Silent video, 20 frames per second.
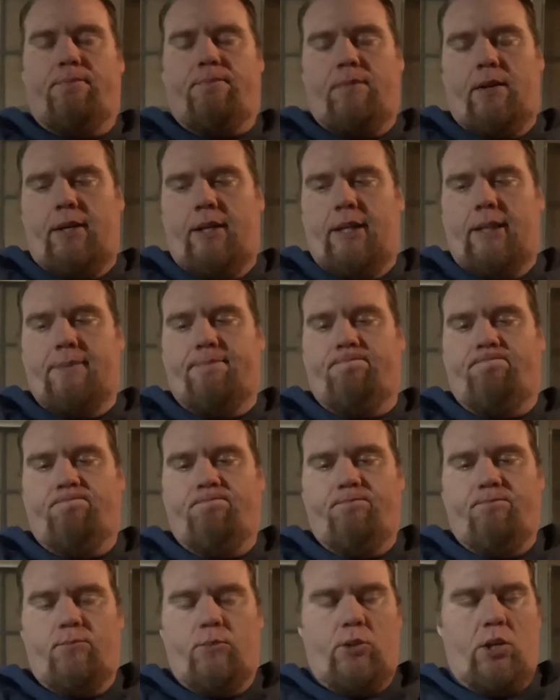uh,
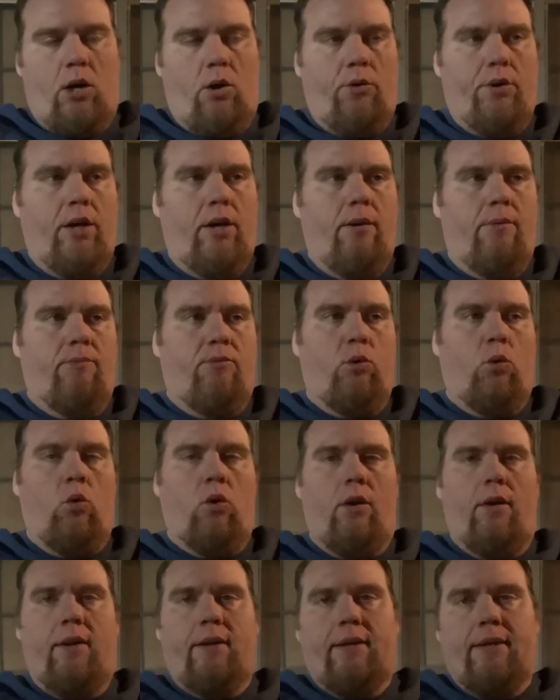drawn up
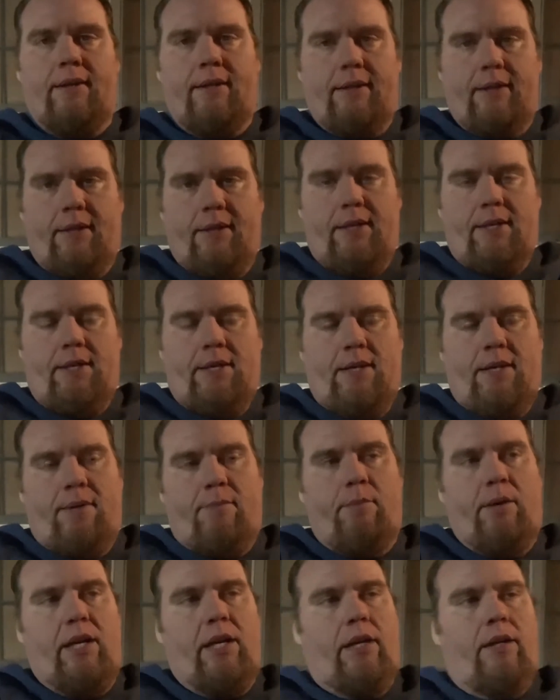for
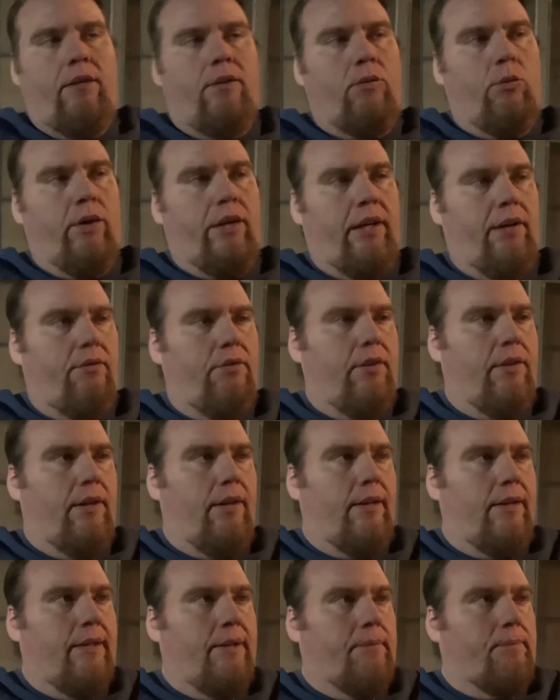me whenever the